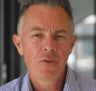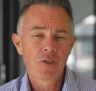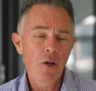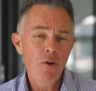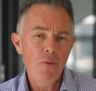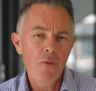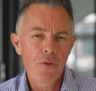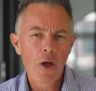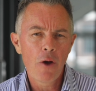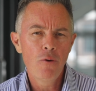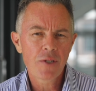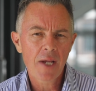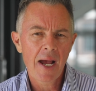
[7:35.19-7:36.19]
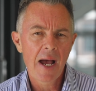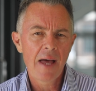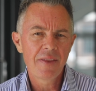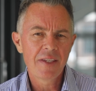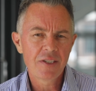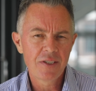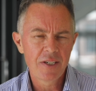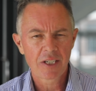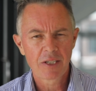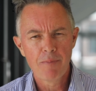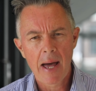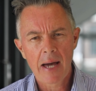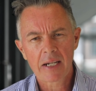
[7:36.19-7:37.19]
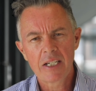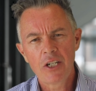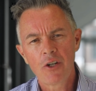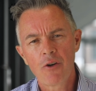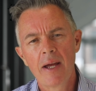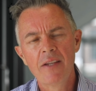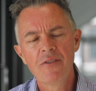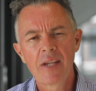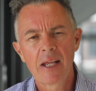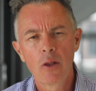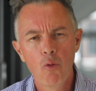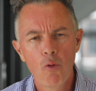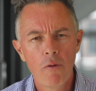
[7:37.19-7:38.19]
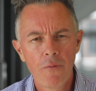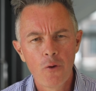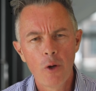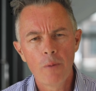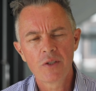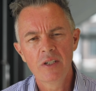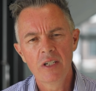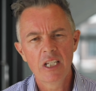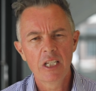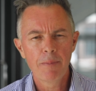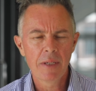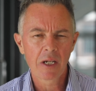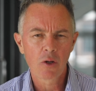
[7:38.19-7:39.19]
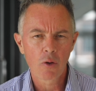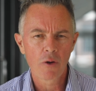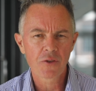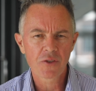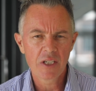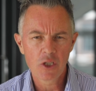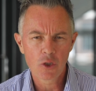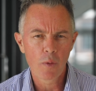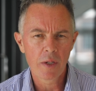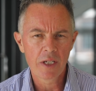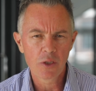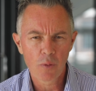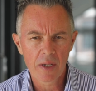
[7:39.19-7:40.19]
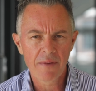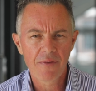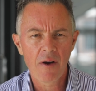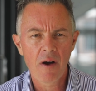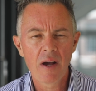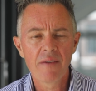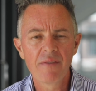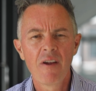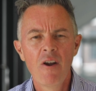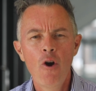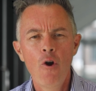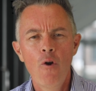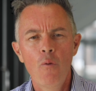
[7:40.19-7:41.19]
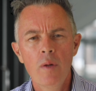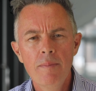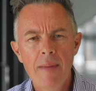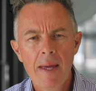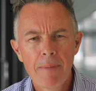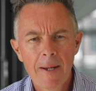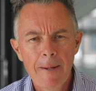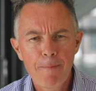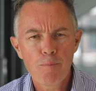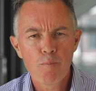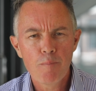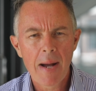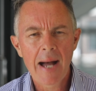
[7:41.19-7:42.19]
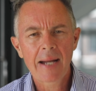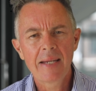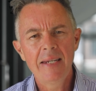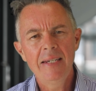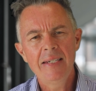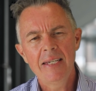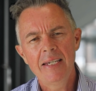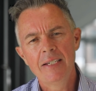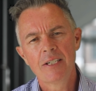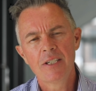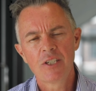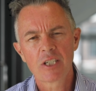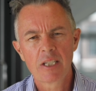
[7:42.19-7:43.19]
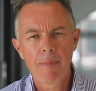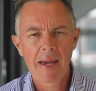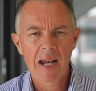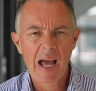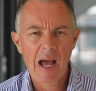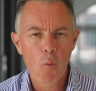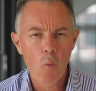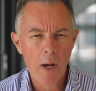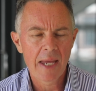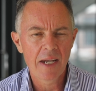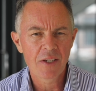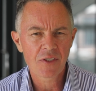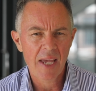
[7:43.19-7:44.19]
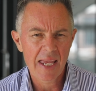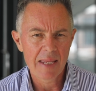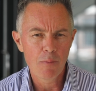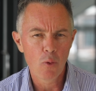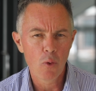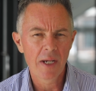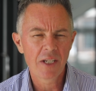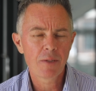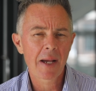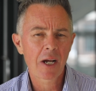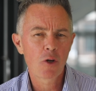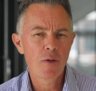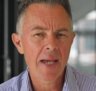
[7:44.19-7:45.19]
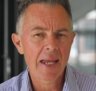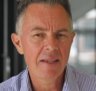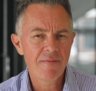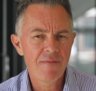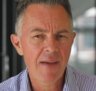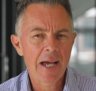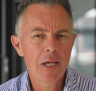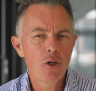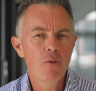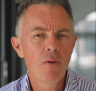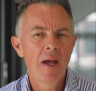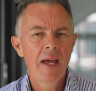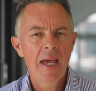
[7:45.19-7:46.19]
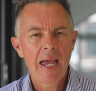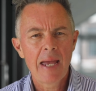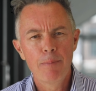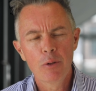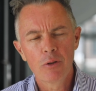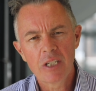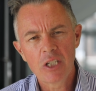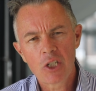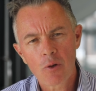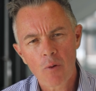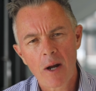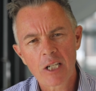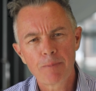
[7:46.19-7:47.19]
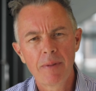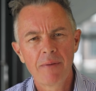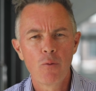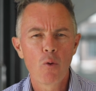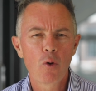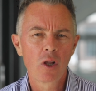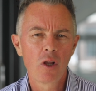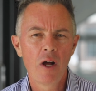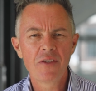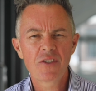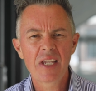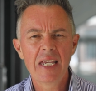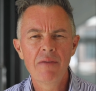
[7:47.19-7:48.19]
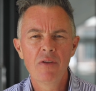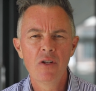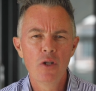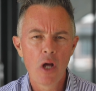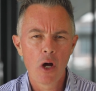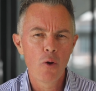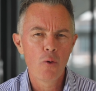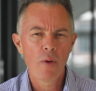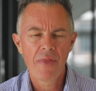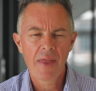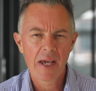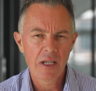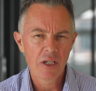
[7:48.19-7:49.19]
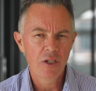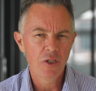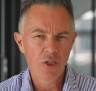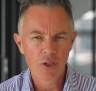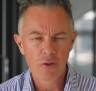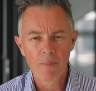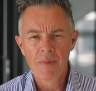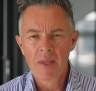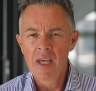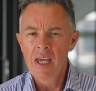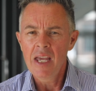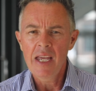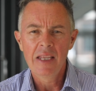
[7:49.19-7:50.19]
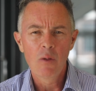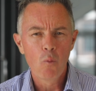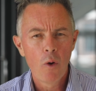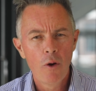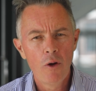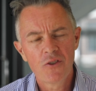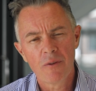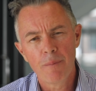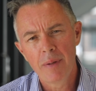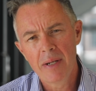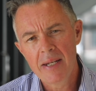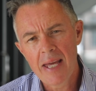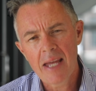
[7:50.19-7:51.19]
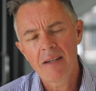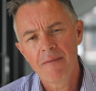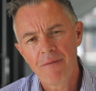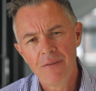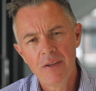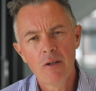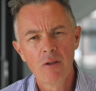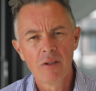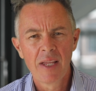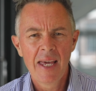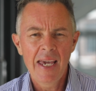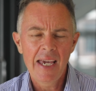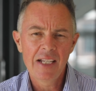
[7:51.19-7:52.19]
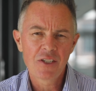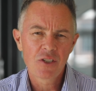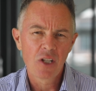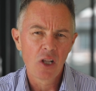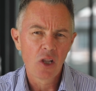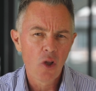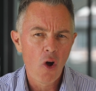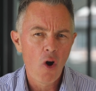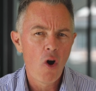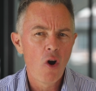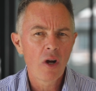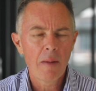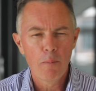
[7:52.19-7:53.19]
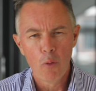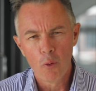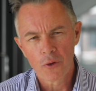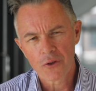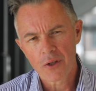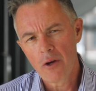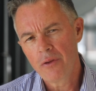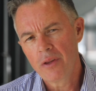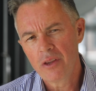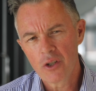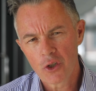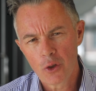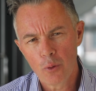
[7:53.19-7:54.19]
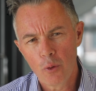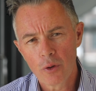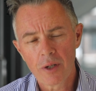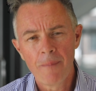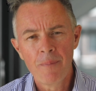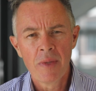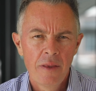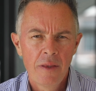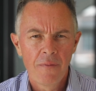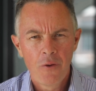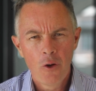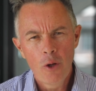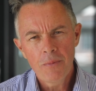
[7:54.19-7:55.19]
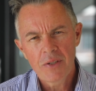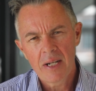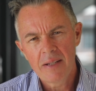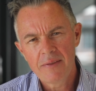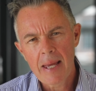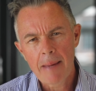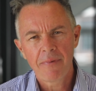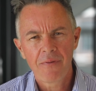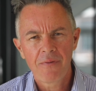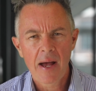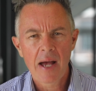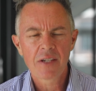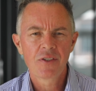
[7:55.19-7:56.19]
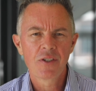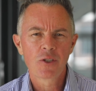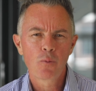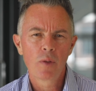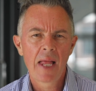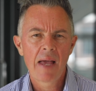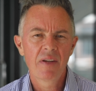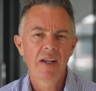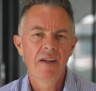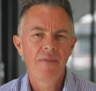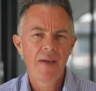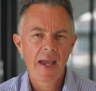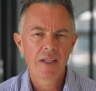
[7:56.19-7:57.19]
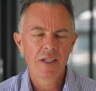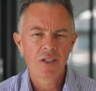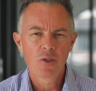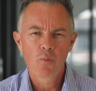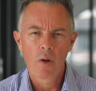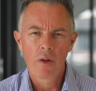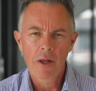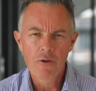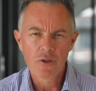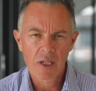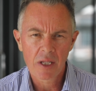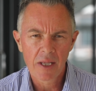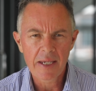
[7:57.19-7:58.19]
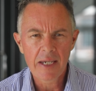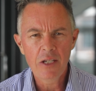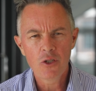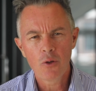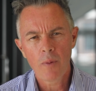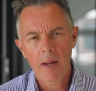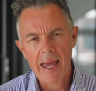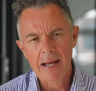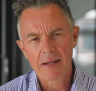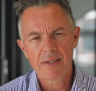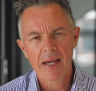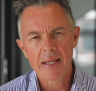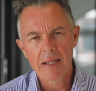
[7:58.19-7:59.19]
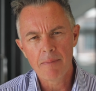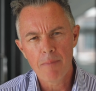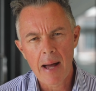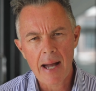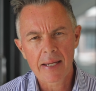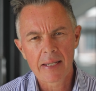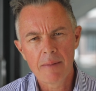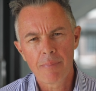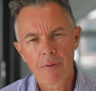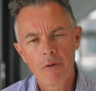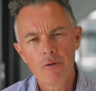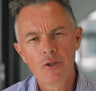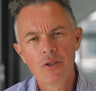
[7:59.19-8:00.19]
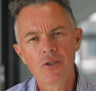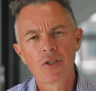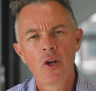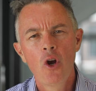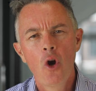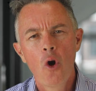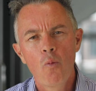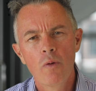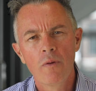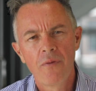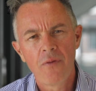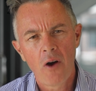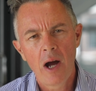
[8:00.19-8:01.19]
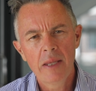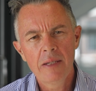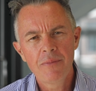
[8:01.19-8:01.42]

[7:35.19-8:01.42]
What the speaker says: So those are the 6 marketing trends that law firms need to be across in 2025. Remember, marketing isn't just about awareness anymore. It's about creating value and building trust before clients even know they need you. In the words of Burnett and Field, it's the long more so than the short. The firms that adapt fastest will have an advantage, while those clinging to outdated marketing approaches will find